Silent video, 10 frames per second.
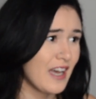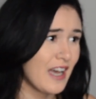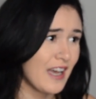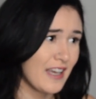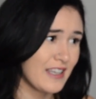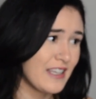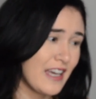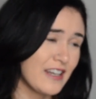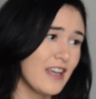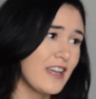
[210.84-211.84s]
I
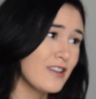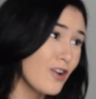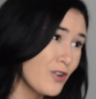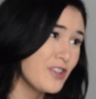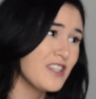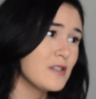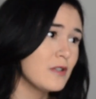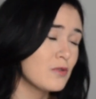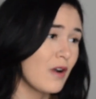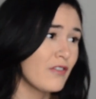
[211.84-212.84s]
yeah, I know you need to
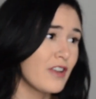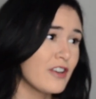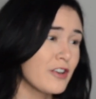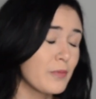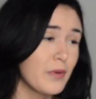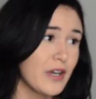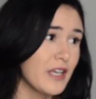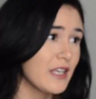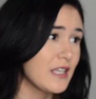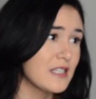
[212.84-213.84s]
be 12 and under,
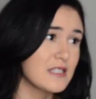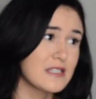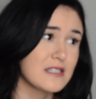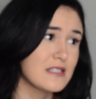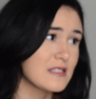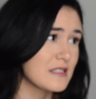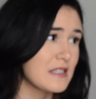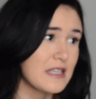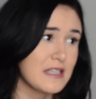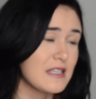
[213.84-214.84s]
but it's
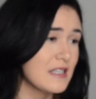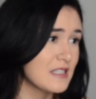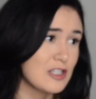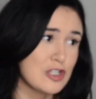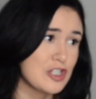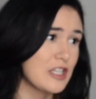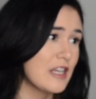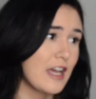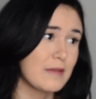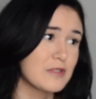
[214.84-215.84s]
it, it's urgent.
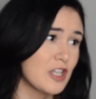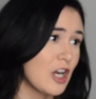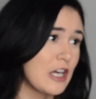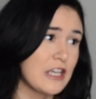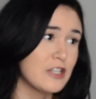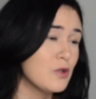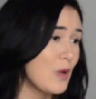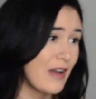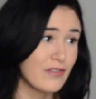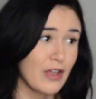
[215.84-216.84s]
I'm sorry. You
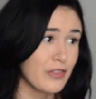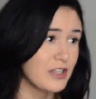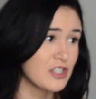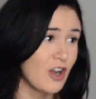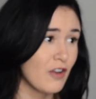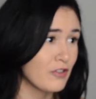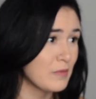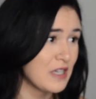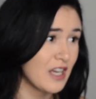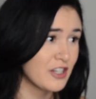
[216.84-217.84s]
have nothing to offer
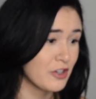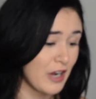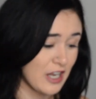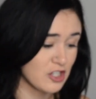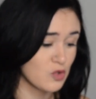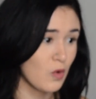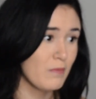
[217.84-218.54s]
me on your actual